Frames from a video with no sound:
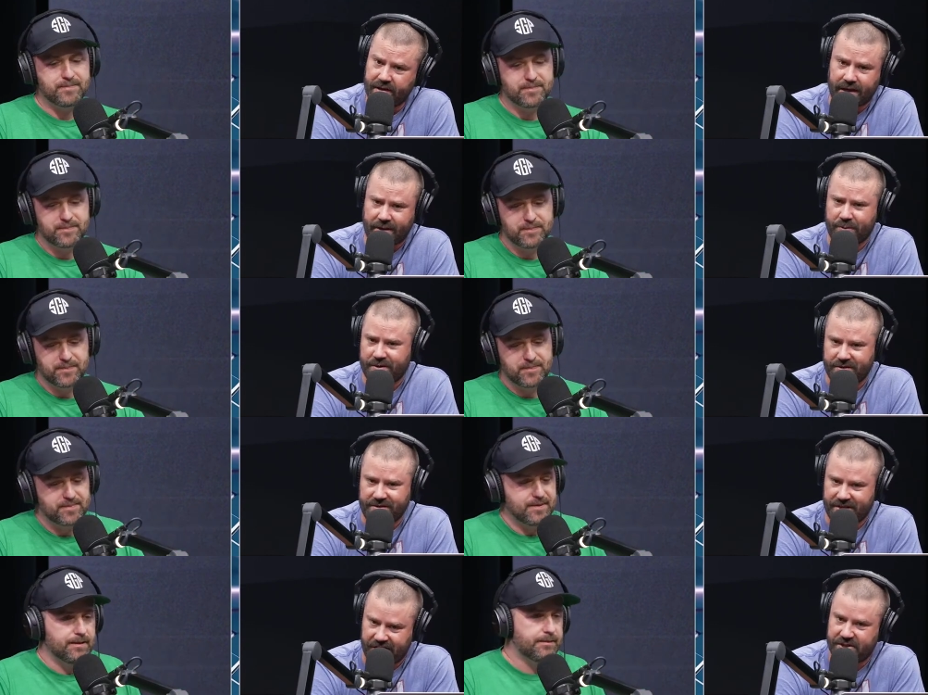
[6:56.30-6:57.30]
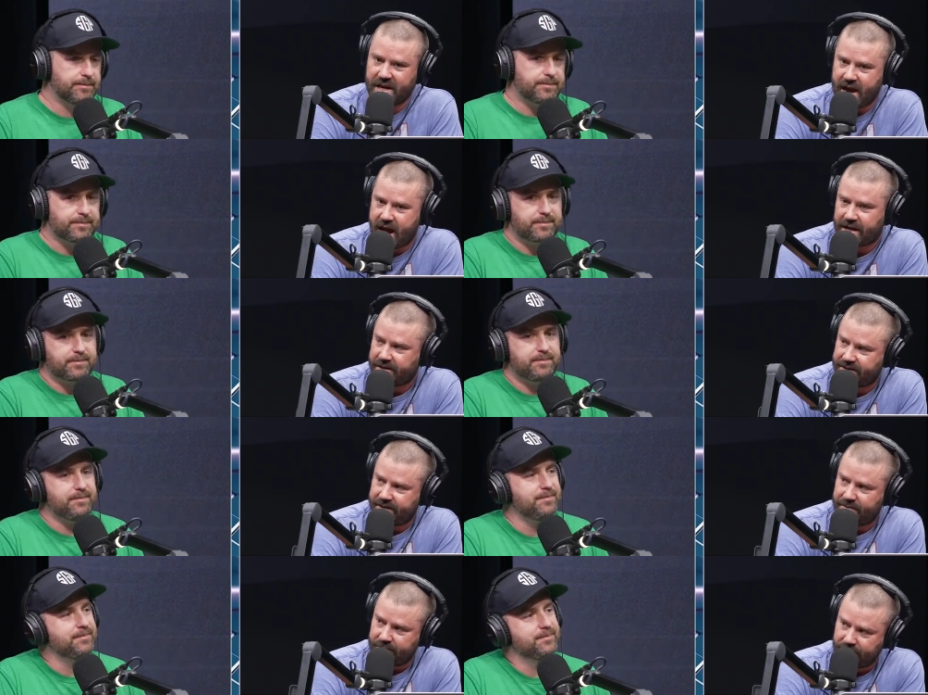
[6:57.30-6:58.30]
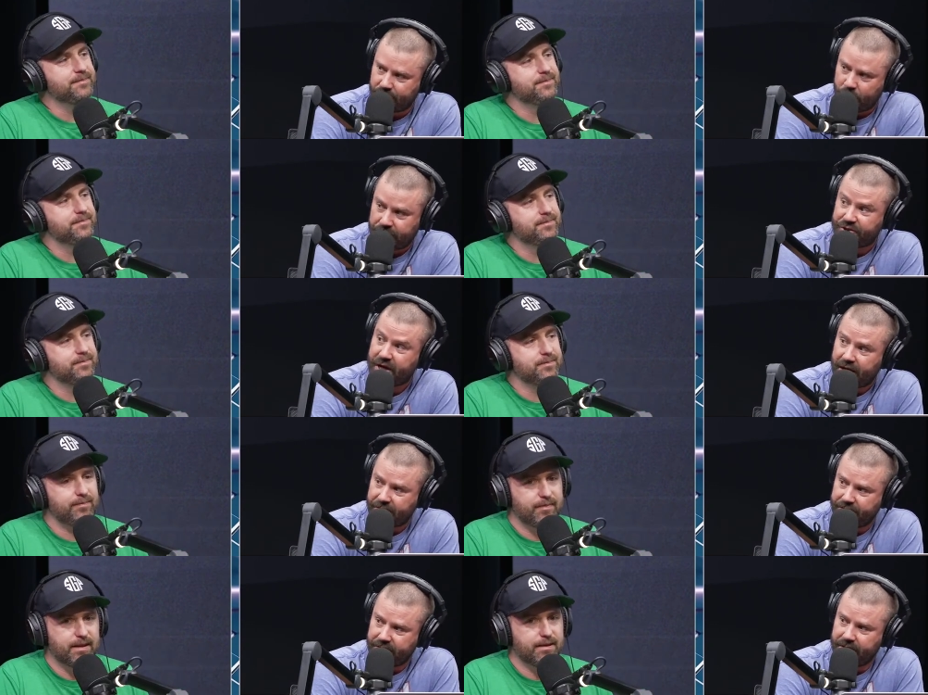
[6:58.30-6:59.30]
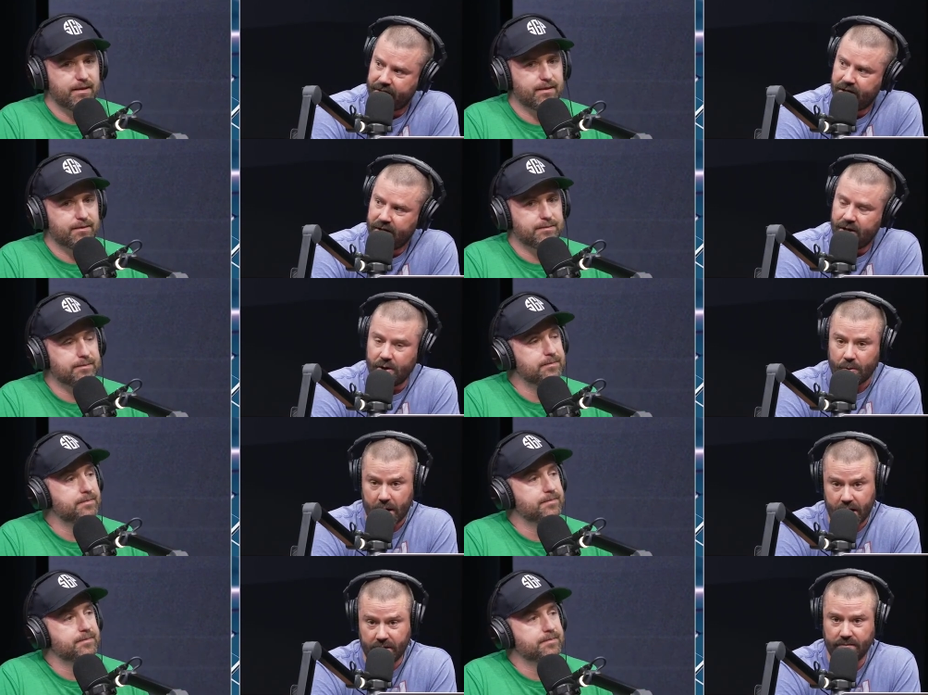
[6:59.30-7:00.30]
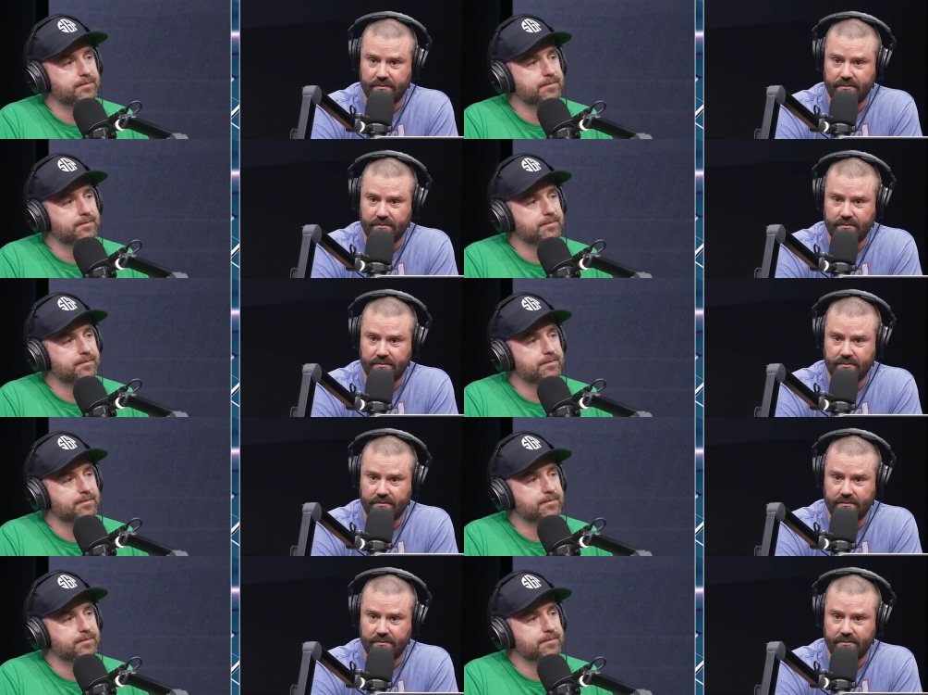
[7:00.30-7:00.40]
Speaker 1: and it was T J Hockenson. What's changed? Well,